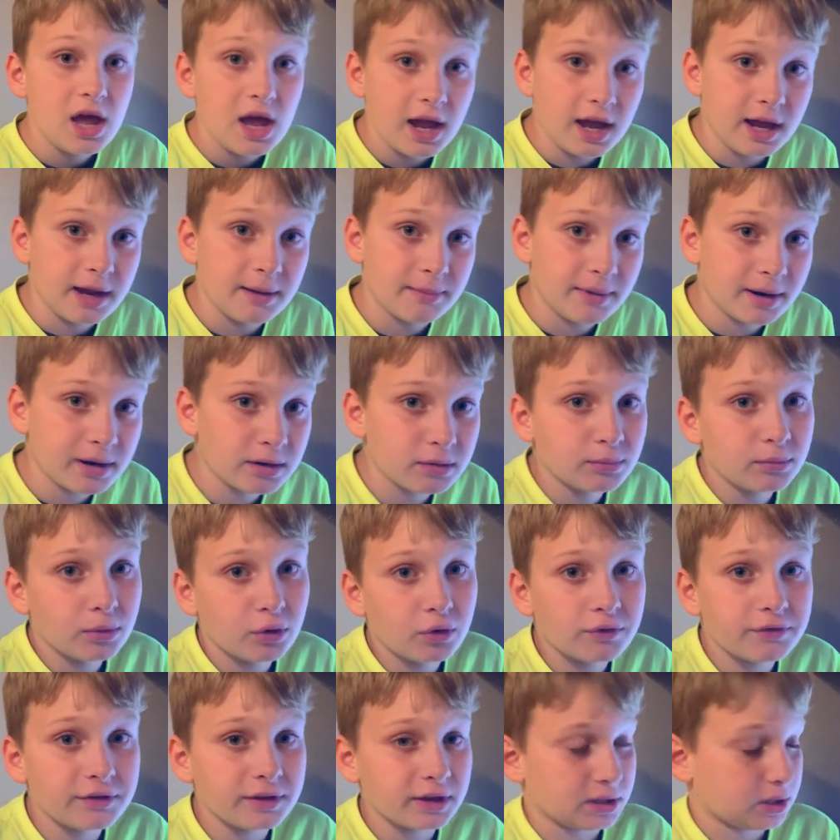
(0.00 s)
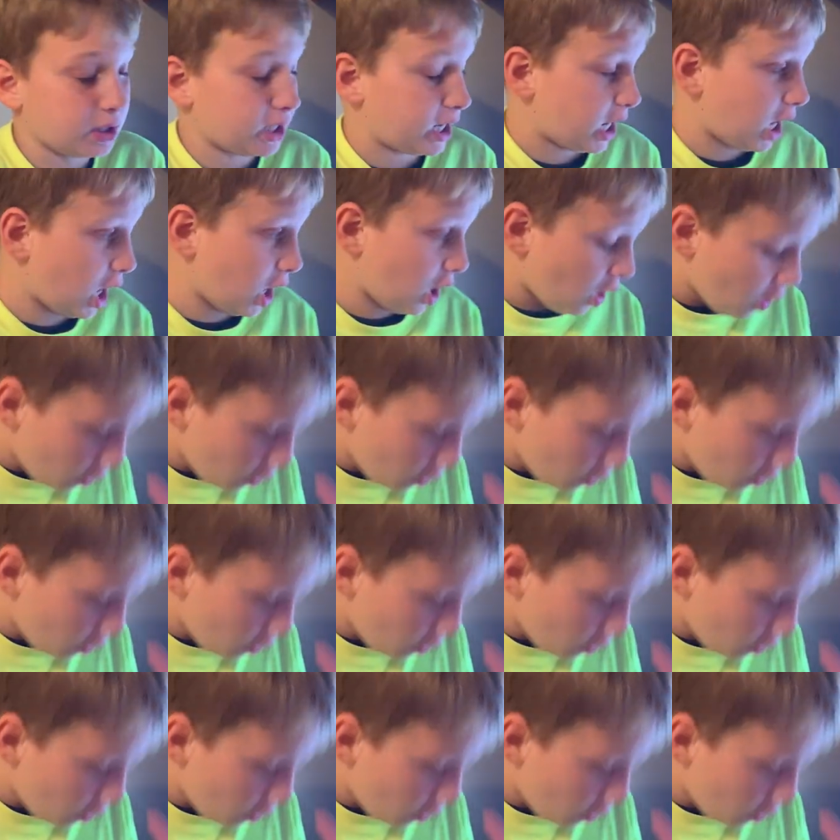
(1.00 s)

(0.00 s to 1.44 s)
And metamorphic, like,